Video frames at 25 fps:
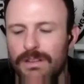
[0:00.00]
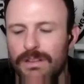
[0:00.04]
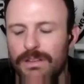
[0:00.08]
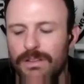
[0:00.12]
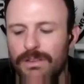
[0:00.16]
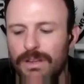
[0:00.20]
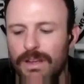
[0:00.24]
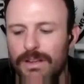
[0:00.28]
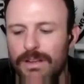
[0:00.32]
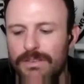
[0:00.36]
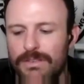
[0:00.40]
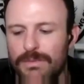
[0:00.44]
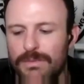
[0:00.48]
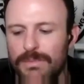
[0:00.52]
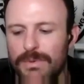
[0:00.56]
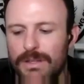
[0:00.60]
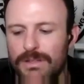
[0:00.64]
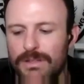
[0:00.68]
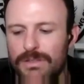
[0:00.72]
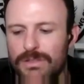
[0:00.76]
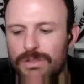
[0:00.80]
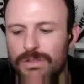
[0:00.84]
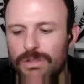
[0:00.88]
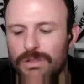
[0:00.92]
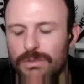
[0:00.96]
you have to be at
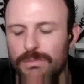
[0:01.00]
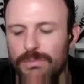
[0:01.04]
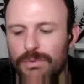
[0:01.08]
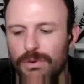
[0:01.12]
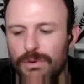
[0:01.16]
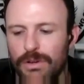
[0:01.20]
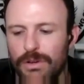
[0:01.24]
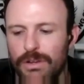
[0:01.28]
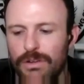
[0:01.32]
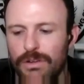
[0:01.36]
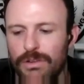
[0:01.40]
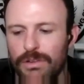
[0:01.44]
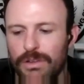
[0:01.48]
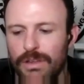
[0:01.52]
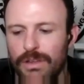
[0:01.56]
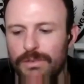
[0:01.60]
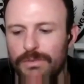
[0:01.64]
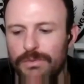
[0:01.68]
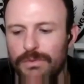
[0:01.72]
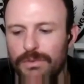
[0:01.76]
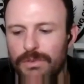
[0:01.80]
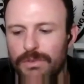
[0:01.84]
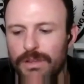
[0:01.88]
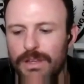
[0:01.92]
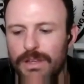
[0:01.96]
a certain point in your life
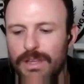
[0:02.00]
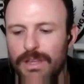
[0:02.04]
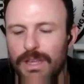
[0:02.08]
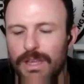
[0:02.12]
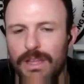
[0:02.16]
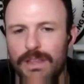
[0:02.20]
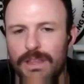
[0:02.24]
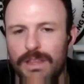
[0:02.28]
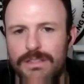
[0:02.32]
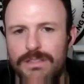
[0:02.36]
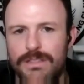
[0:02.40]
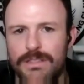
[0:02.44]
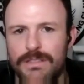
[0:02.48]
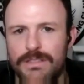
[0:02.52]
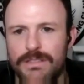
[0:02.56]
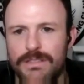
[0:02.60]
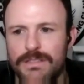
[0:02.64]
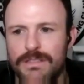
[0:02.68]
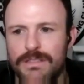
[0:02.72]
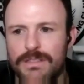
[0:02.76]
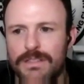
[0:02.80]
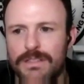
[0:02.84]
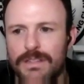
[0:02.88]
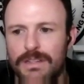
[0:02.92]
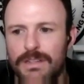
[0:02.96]
where like, yeah, this
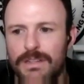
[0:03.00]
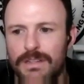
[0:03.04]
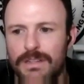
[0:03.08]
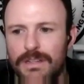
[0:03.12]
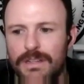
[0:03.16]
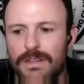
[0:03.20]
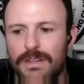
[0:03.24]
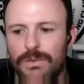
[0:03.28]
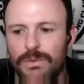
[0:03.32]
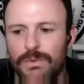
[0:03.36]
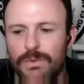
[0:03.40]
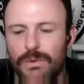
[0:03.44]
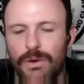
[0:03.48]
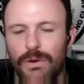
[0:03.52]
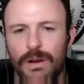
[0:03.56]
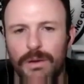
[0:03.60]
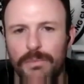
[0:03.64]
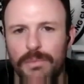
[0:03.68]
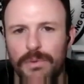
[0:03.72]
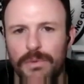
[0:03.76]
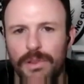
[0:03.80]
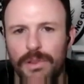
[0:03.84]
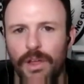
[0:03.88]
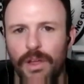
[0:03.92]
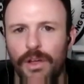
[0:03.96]
is where I
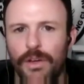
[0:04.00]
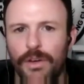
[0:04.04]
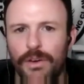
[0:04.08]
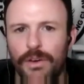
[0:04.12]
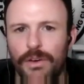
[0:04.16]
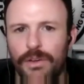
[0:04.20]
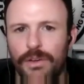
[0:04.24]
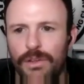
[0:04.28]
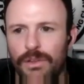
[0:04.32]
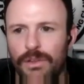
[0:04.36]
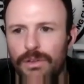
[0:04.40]
belong.